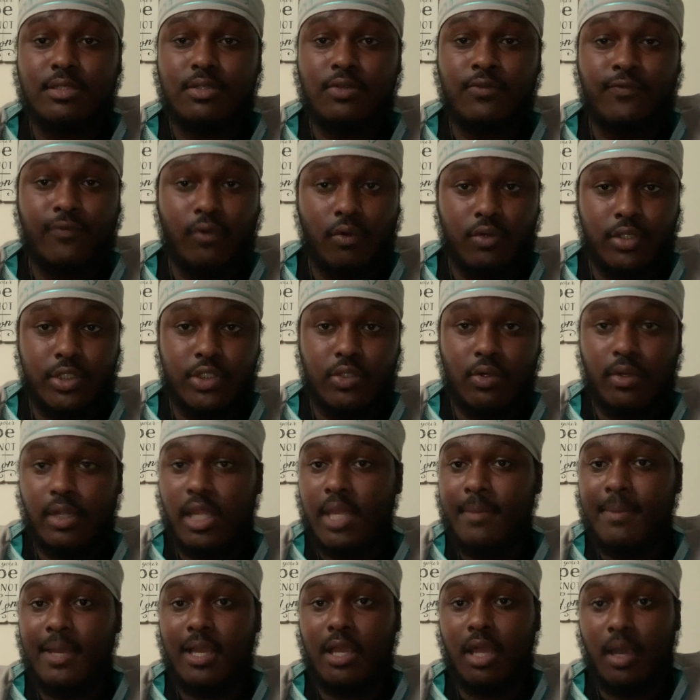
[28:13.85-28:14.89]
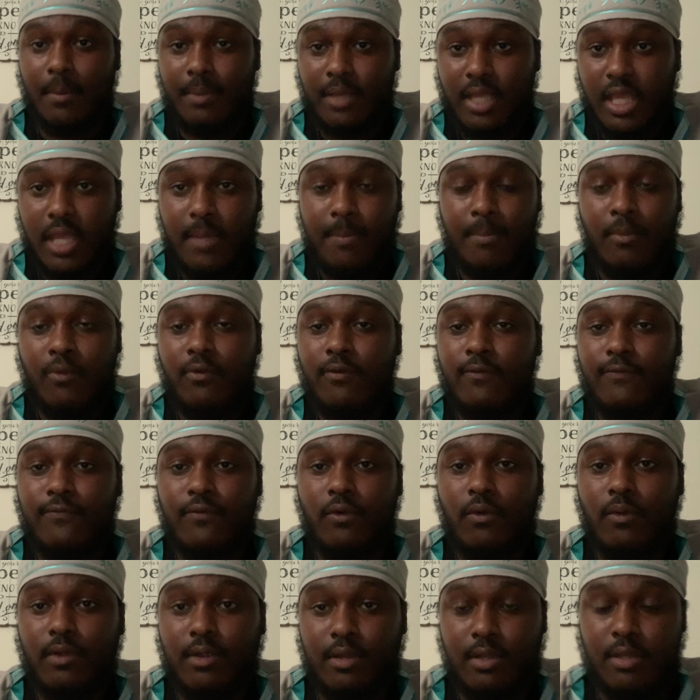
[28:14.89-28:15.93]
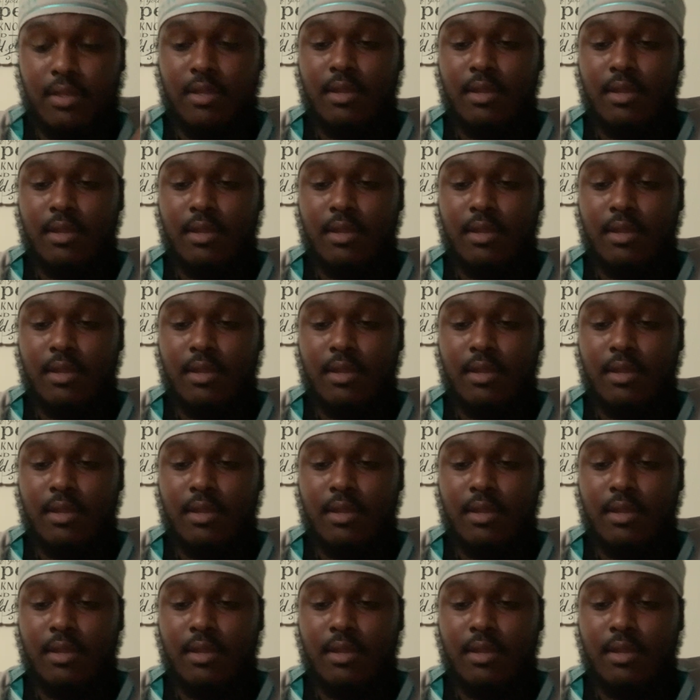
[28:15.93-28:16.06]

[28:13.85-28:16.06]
You fall short, get back up and keep moving forward.